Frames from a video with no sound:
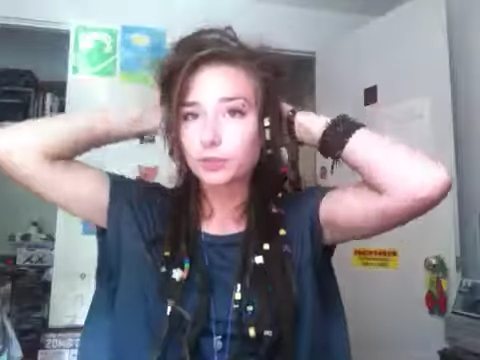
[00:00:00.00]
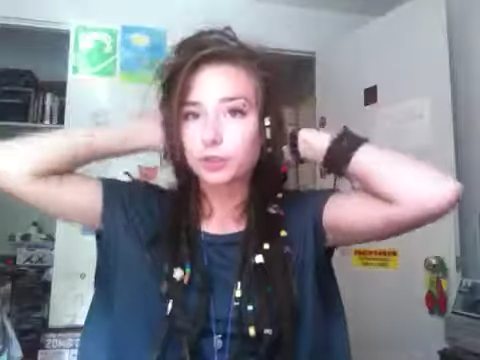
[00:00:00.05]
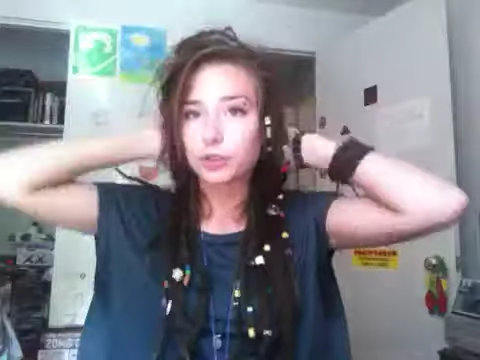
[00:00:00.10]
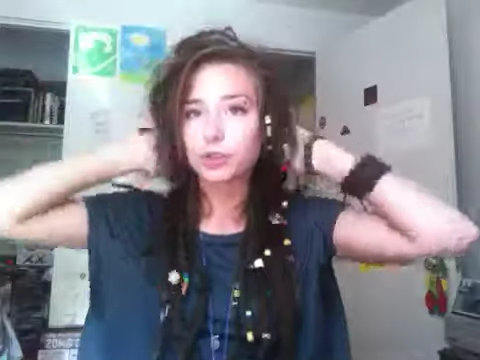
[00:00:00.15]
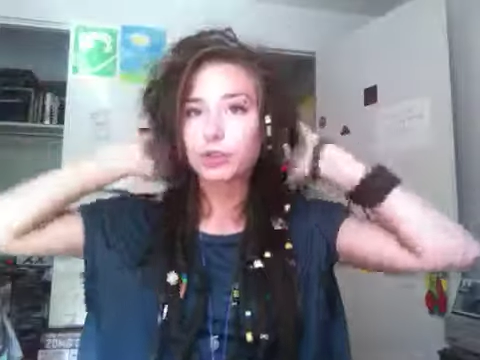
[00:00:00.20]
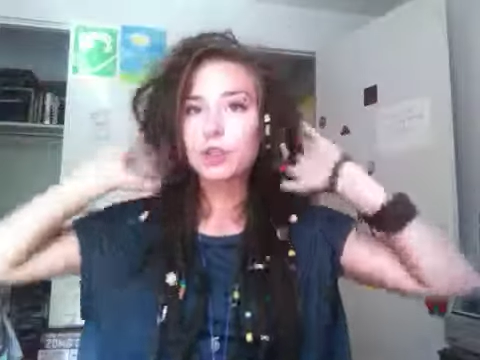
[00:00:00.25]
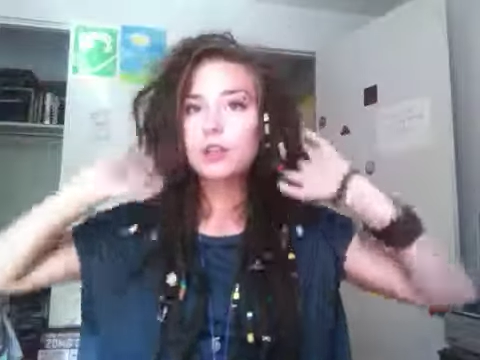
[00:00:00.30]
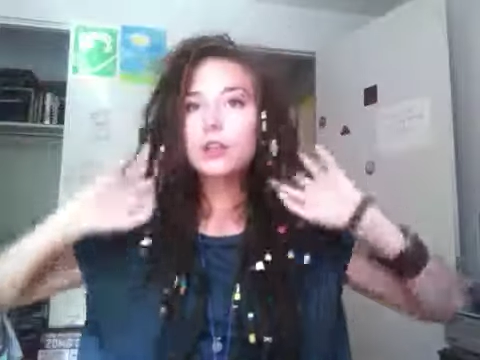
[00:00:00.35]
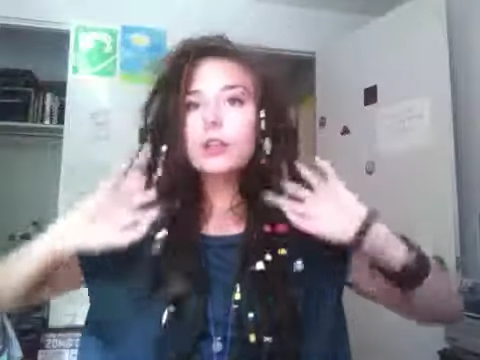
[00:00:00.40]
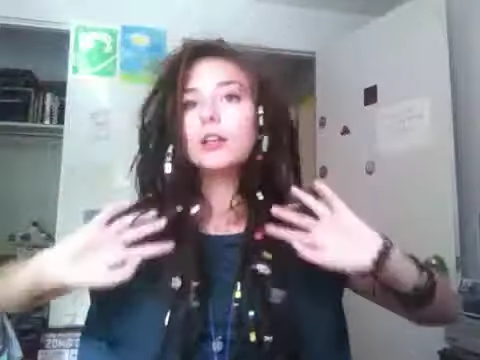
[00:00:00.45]
or
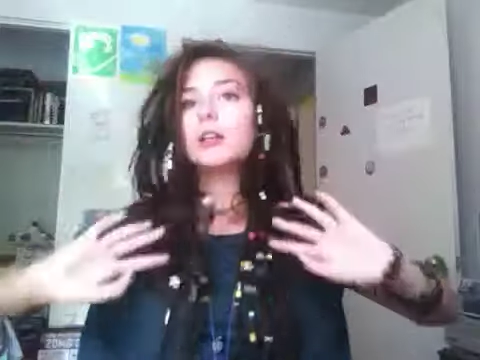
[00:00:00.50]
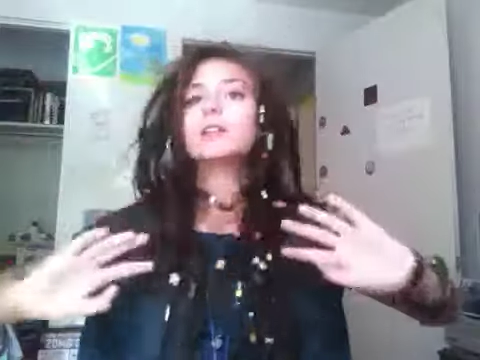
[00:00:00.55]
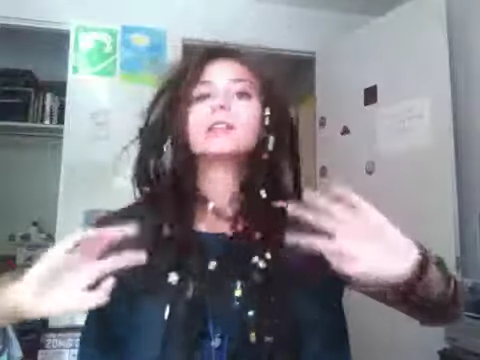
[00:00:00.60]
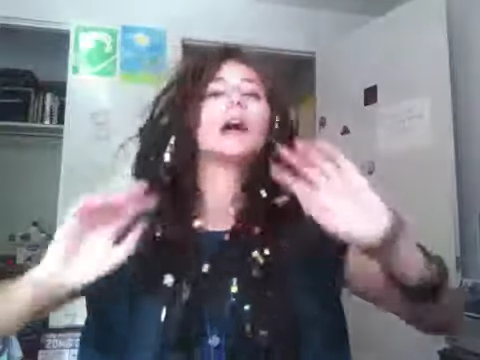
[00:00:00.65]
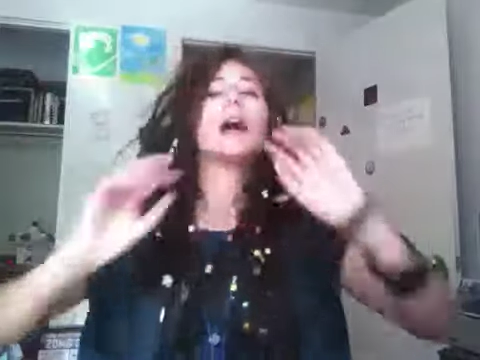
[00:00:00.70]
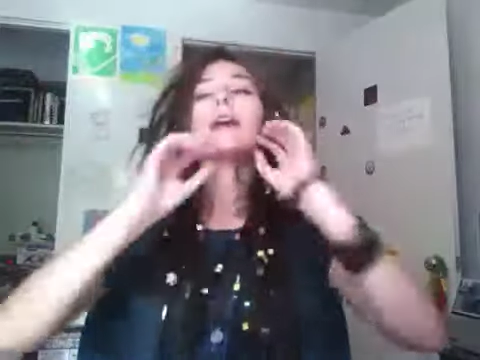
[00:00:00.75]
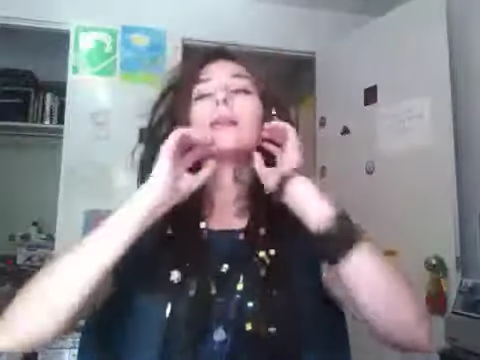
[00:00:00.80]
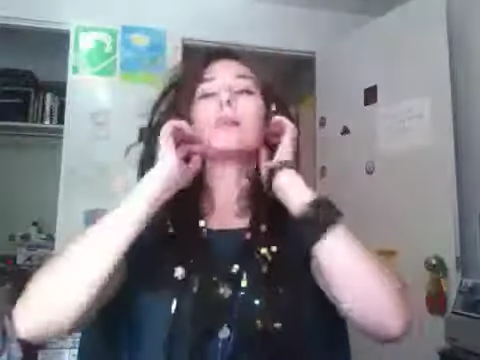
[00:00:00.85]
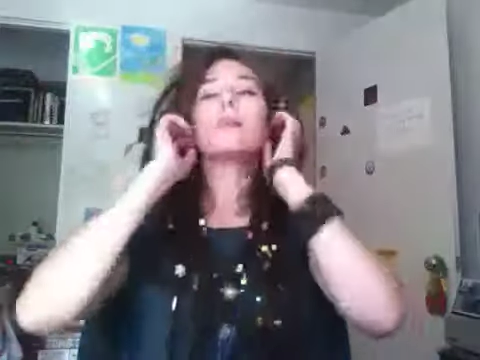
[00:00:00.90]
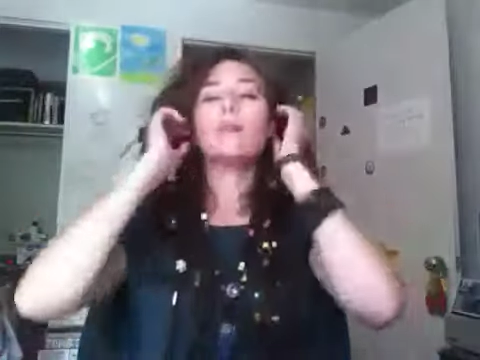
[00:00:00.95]

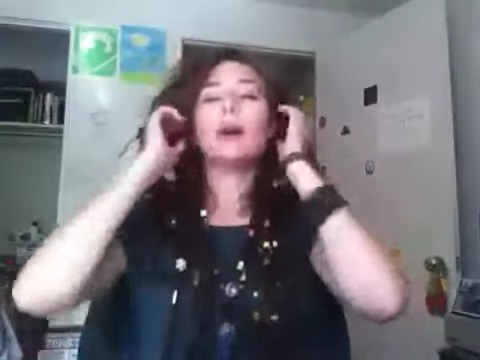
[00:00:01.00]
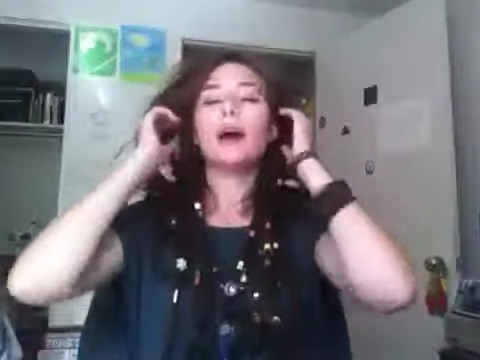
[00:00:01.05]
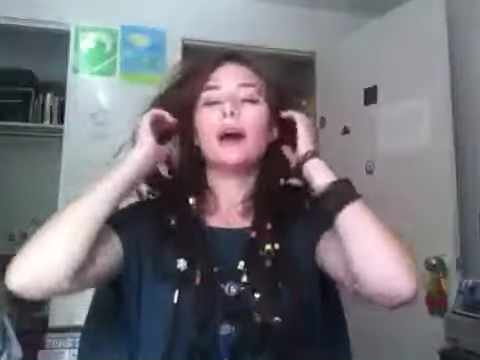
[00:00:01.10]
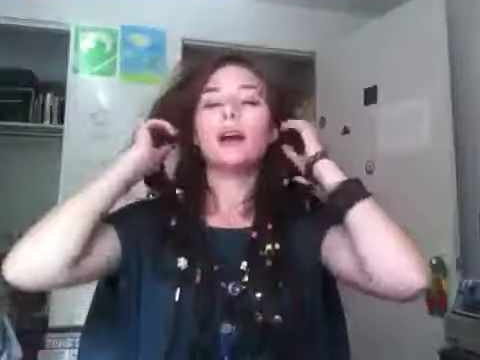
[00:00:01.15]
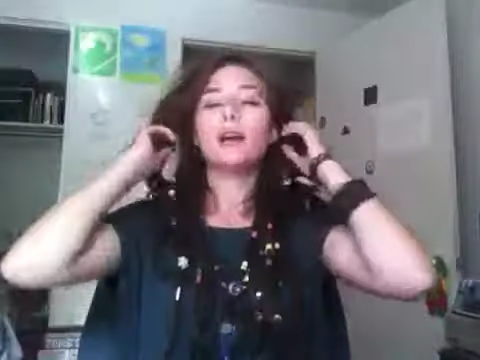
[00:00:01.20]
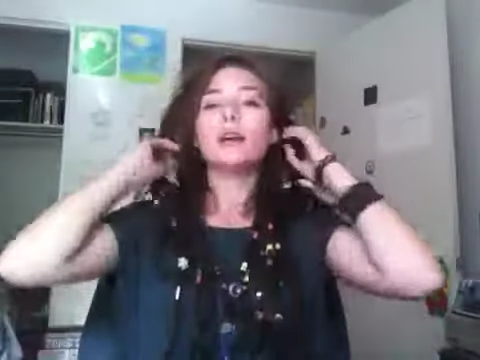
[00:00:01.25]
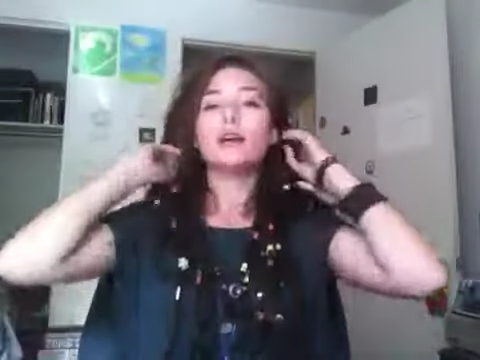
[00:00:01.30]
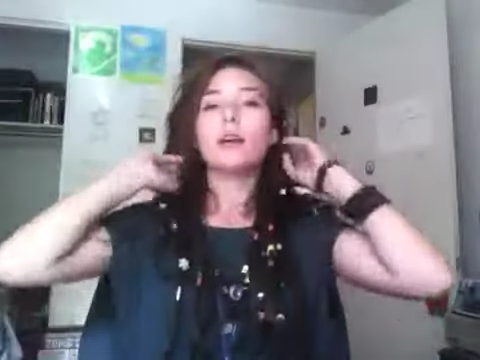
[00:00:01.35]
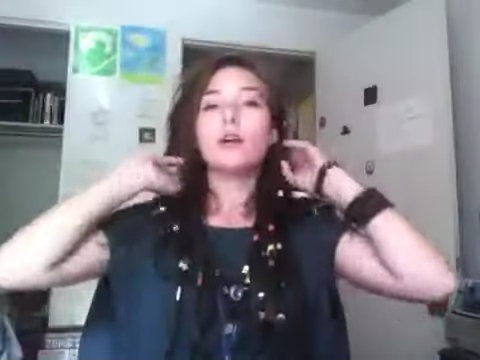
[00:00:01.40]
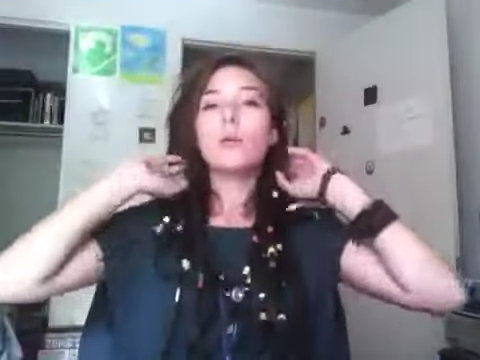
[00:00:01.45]
tie them back.